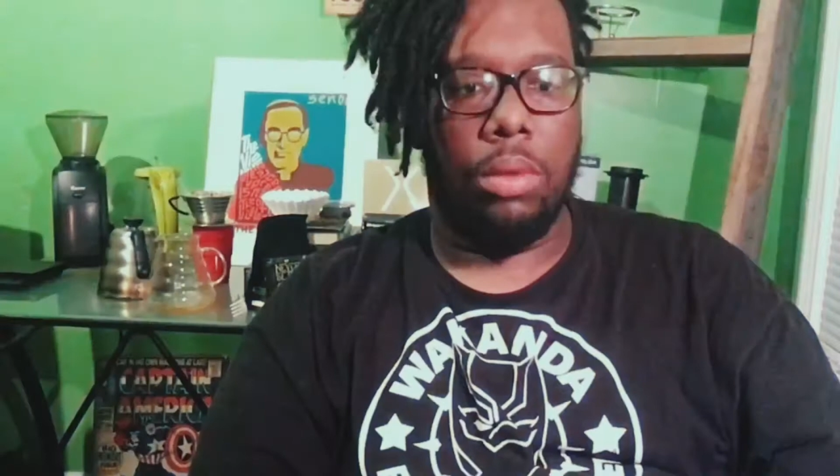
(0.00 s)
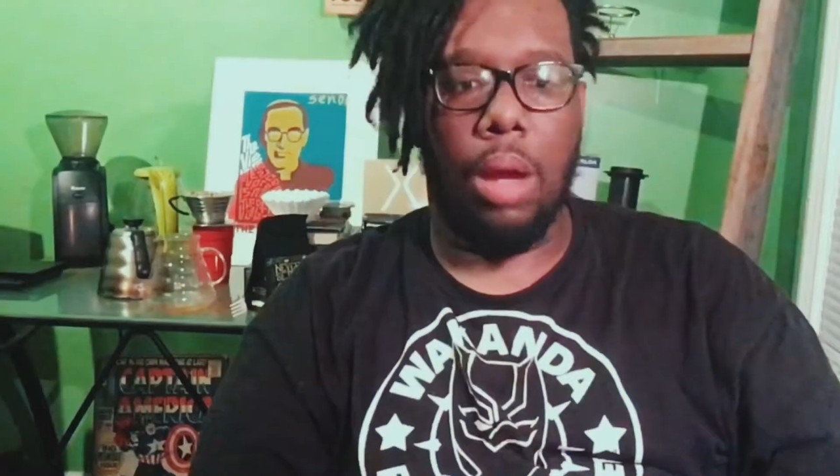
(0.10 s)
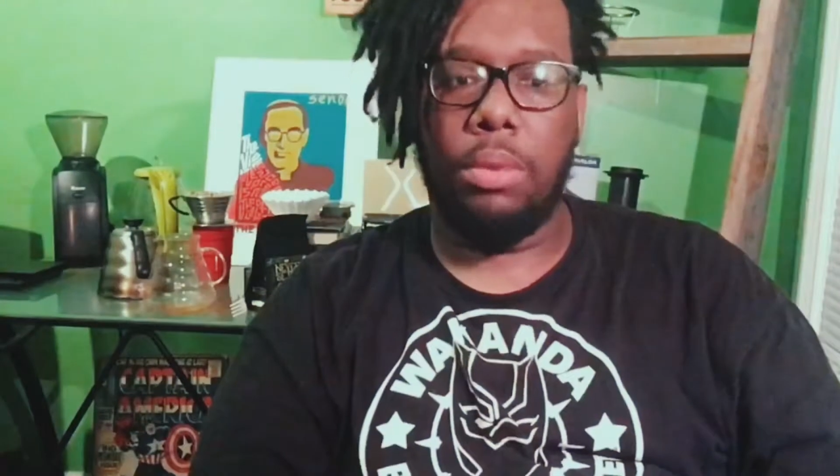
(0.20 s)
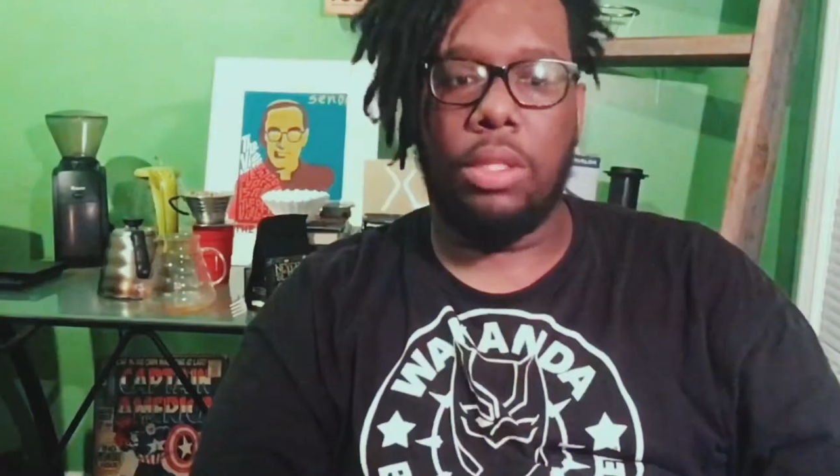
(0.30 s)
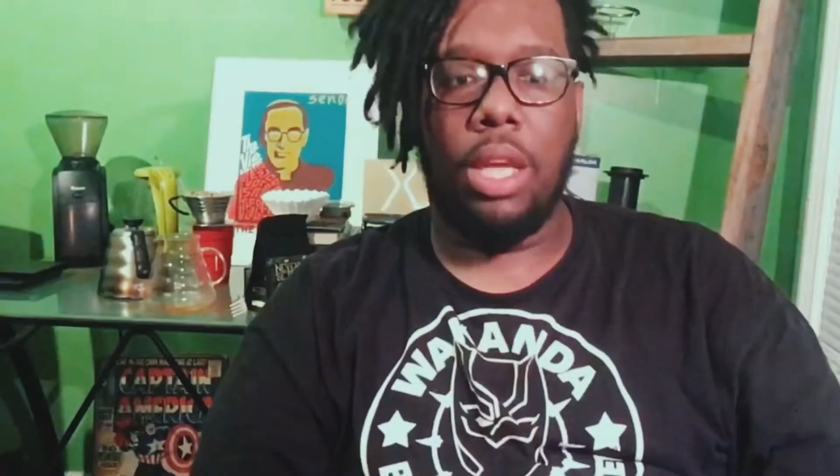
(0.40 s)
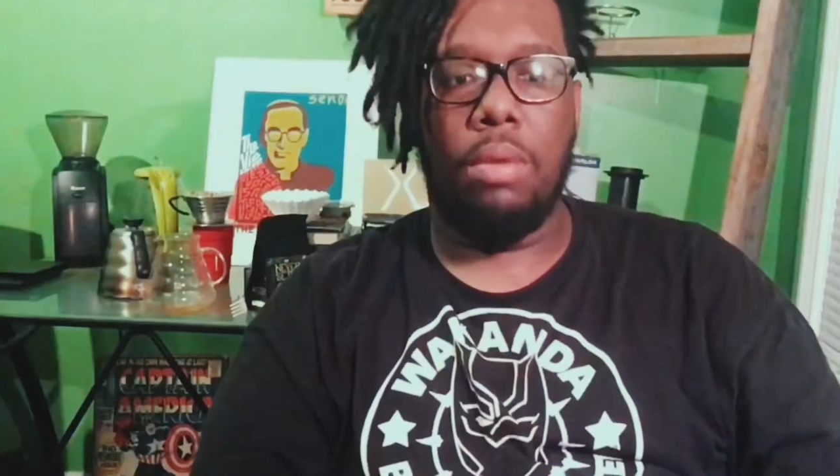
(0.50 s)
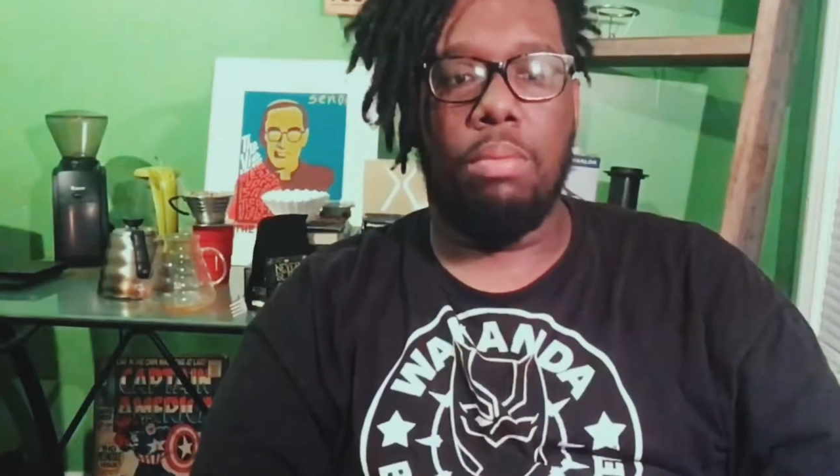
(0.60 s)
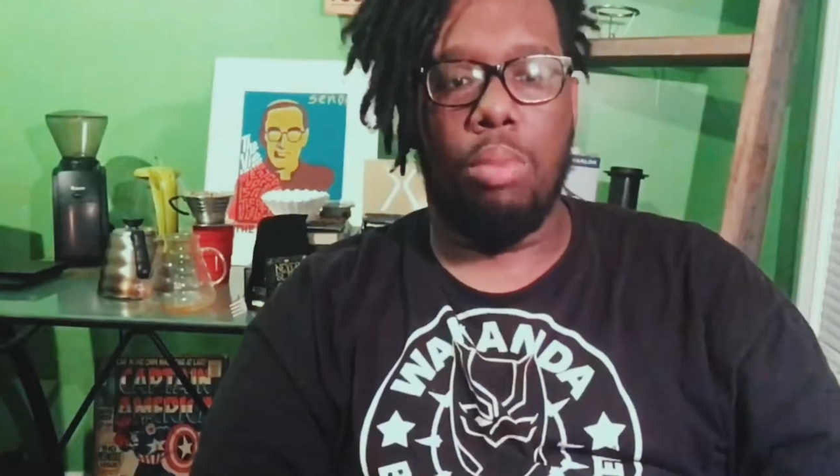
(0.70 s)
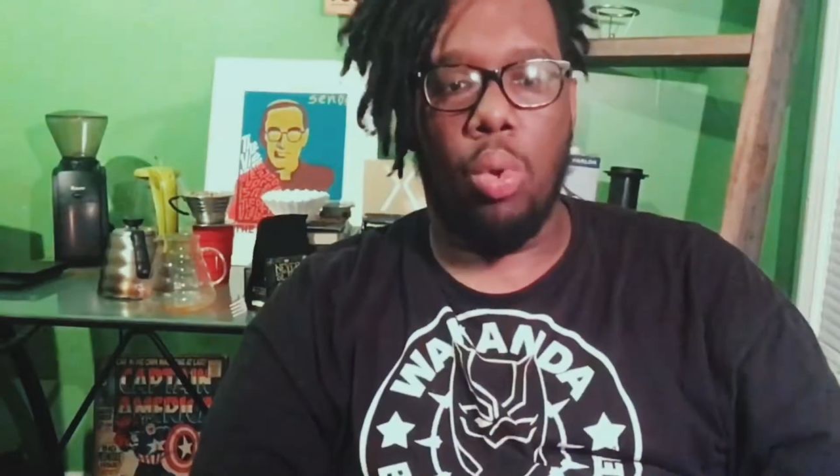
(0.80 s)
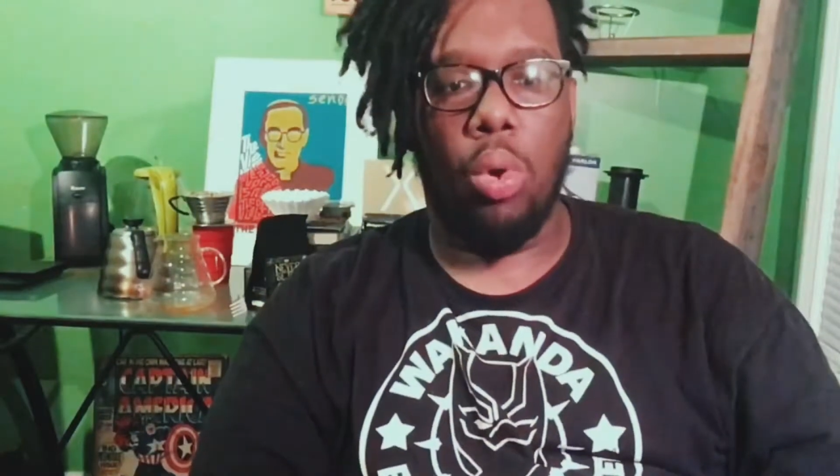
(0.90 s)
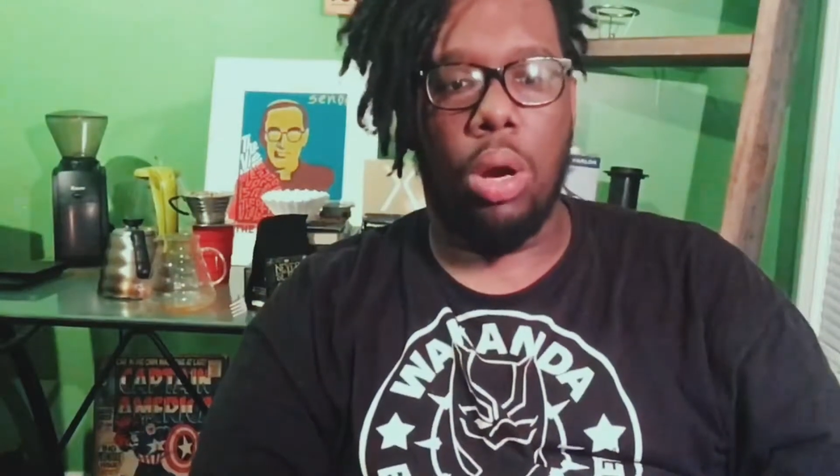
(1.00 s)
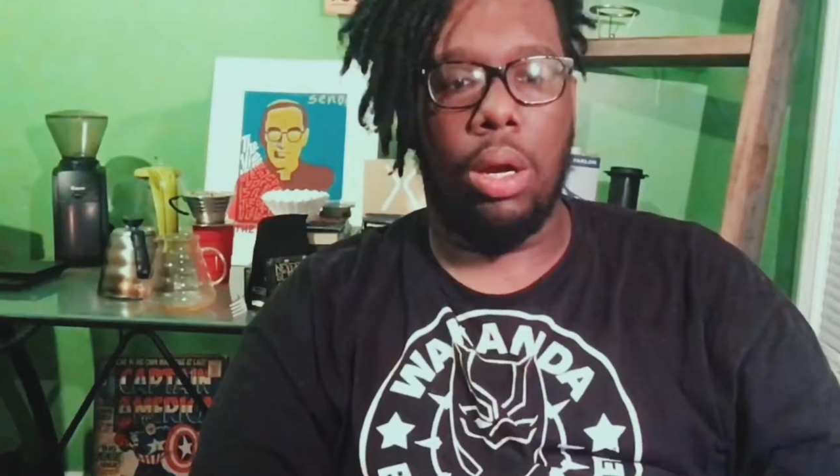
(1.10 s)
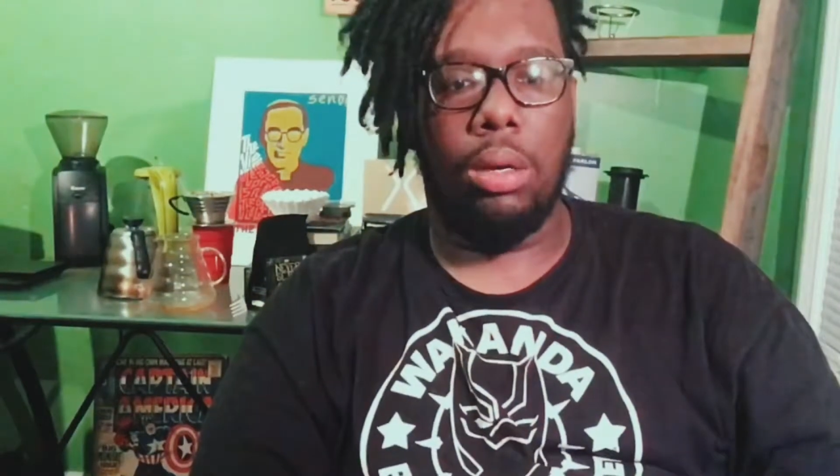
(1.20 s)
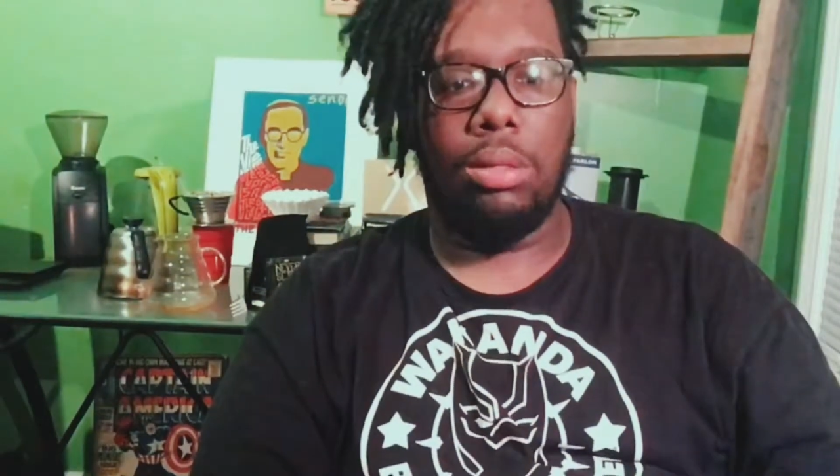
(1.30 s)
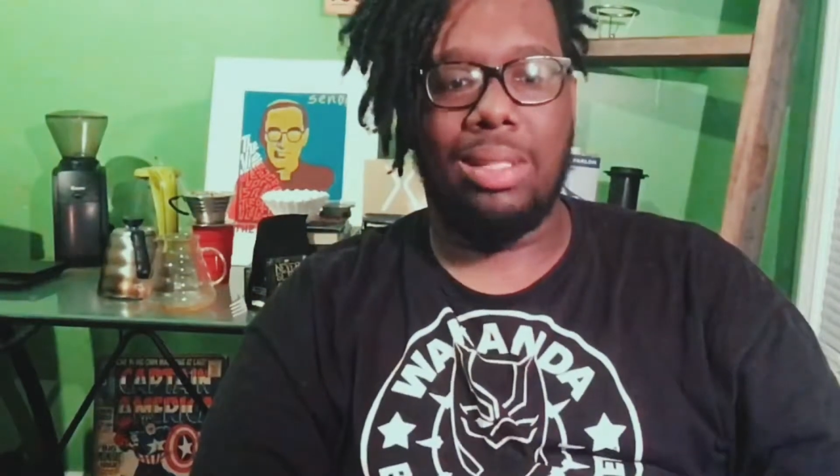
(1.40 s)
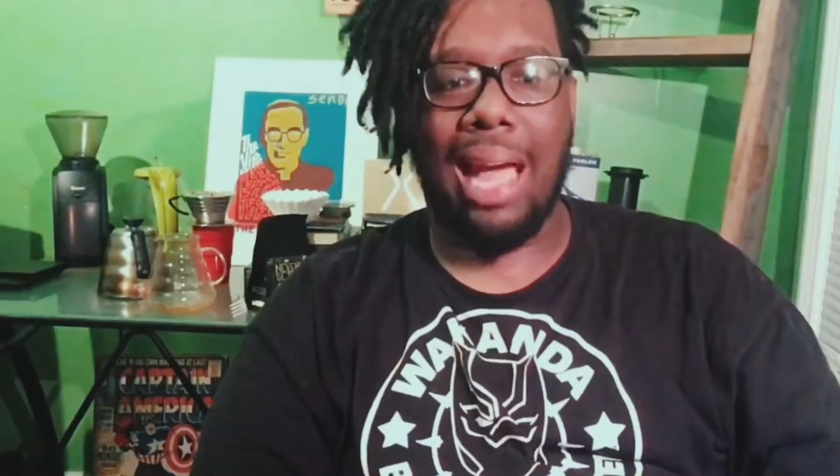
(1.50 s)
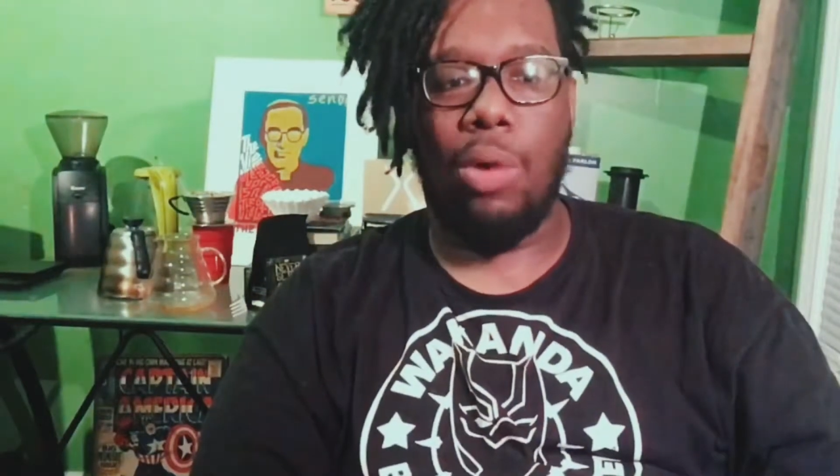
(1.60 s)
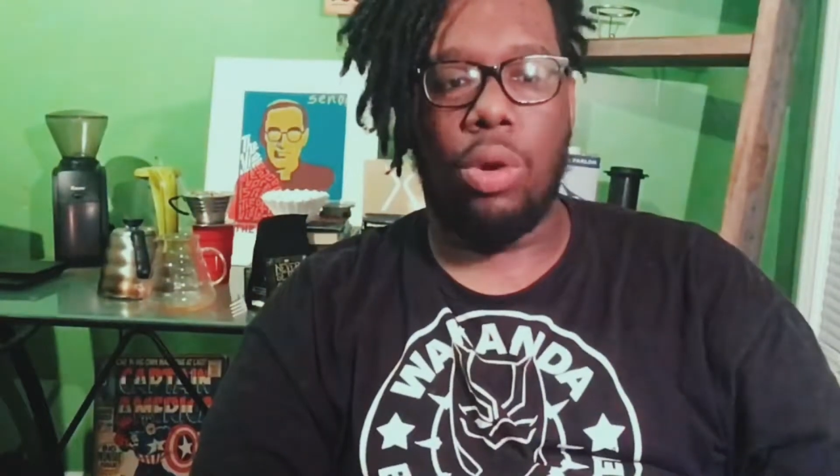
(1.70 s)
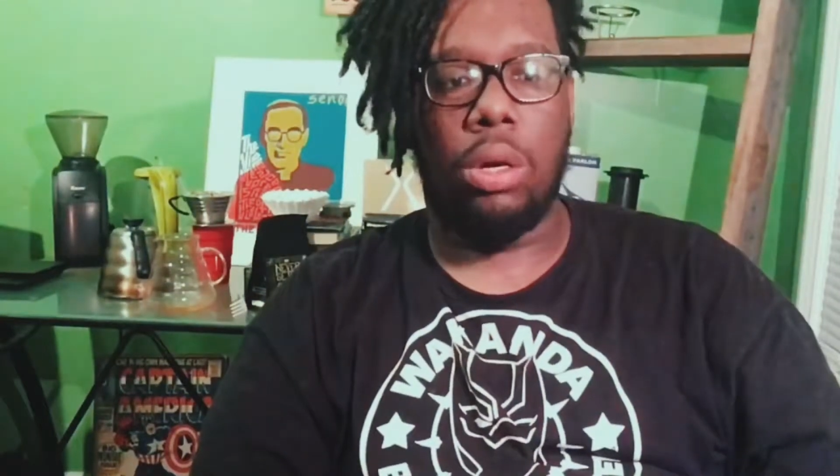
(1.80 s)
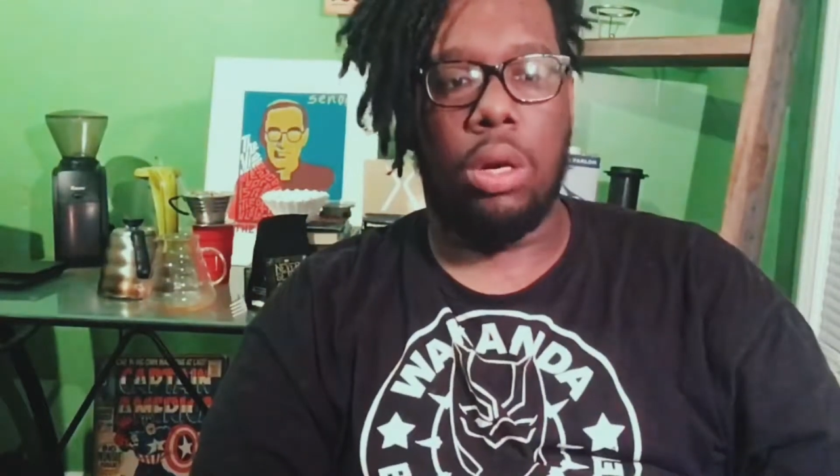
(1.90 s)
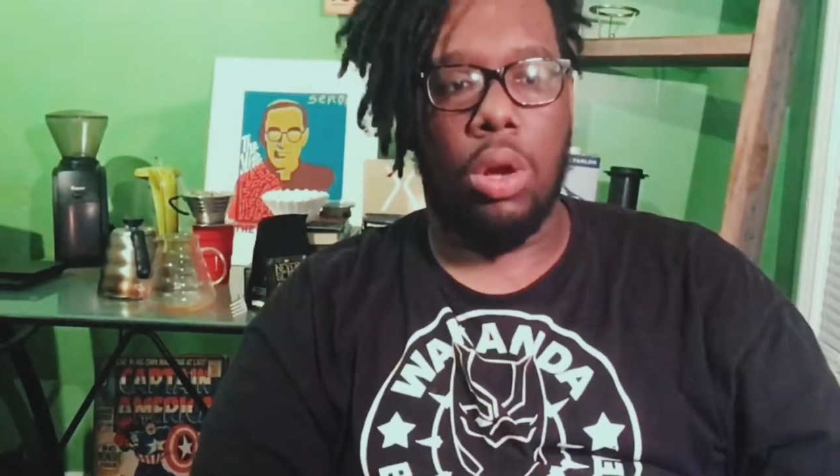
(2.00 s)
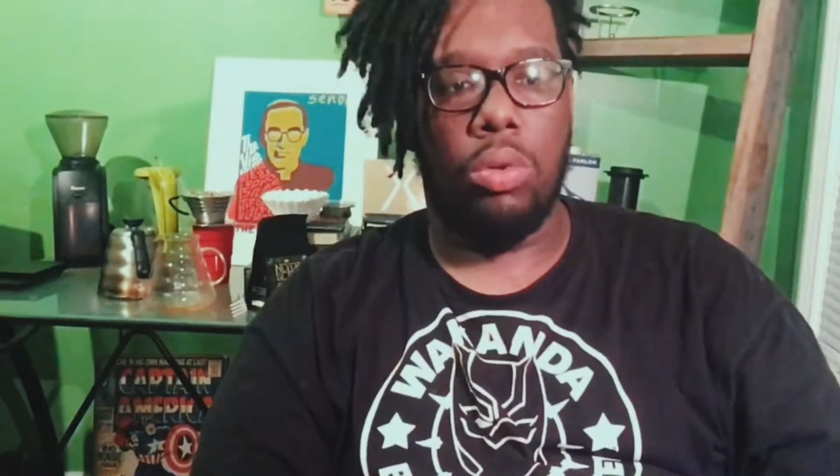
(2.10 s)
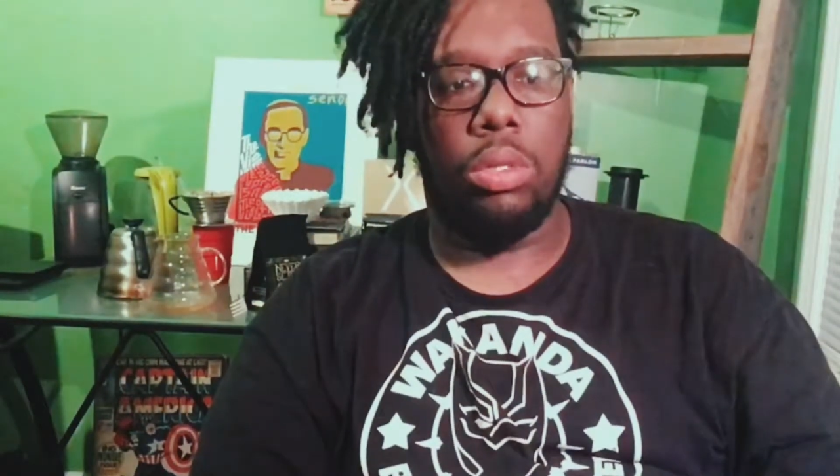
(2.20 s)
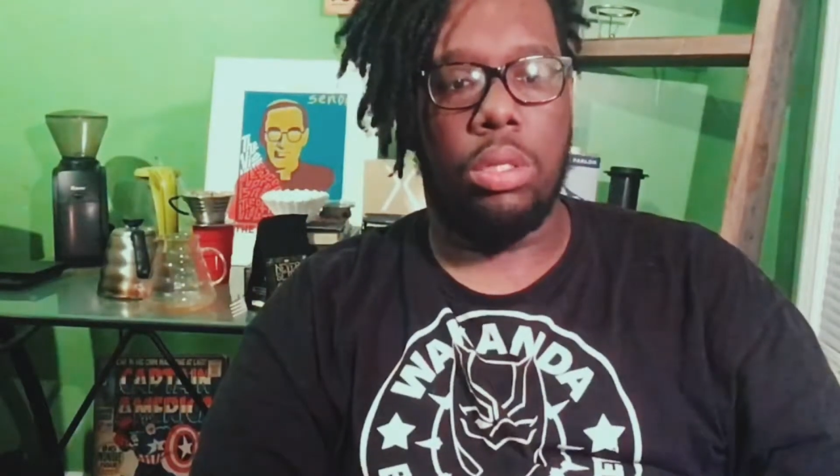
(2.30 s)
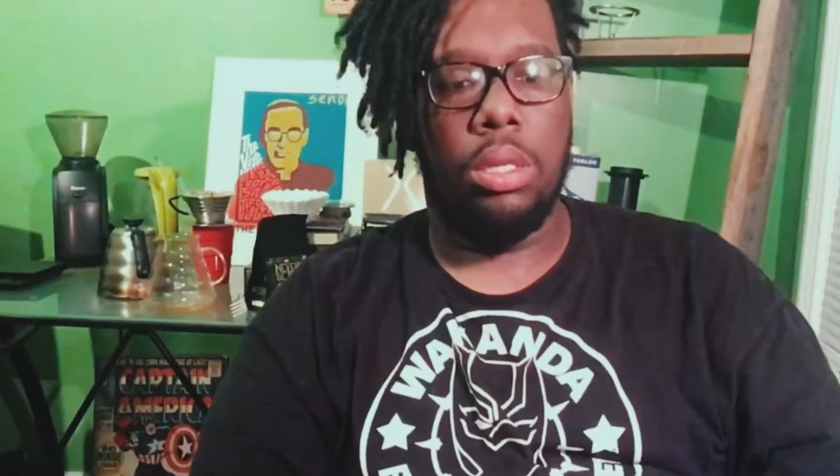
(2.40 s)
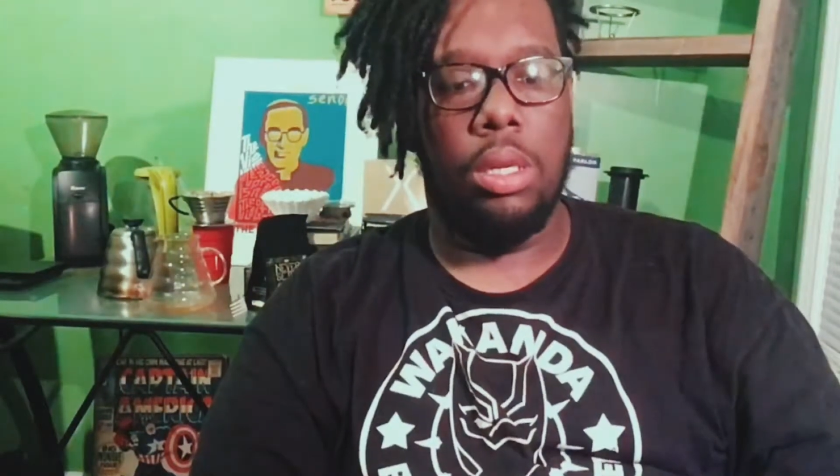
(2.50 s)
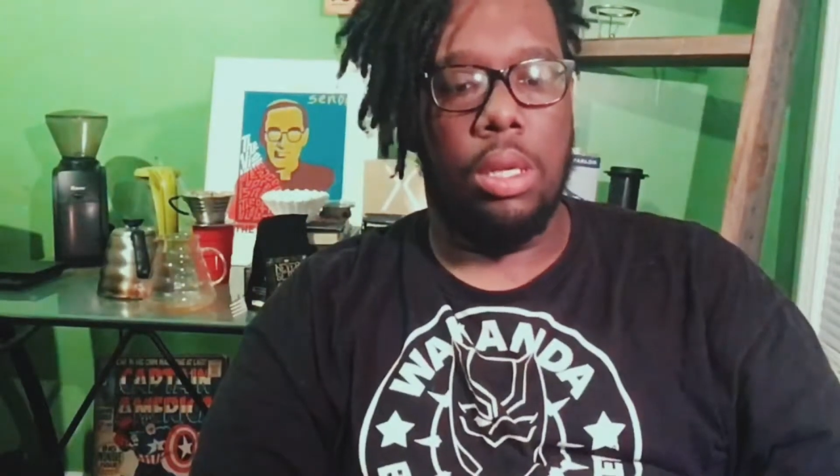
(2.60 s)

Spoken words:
I'm just getting more sour notes.